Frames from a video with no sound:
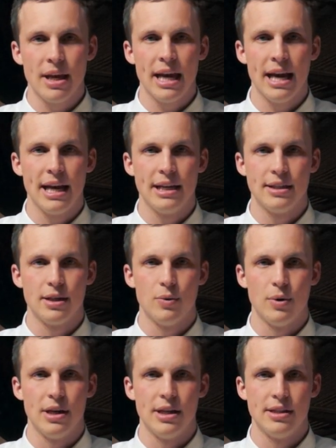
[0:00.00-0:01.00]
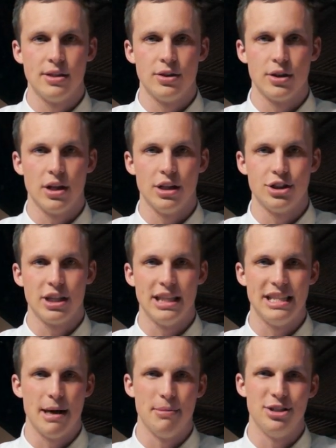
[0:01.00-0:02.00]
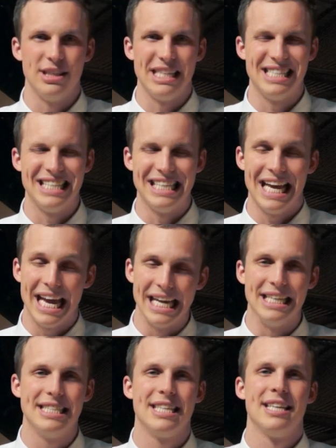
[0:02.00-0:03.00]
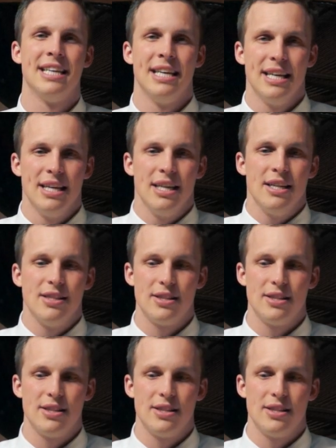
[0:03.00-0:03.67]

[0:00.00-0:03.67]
and was neurologically damaged at C8.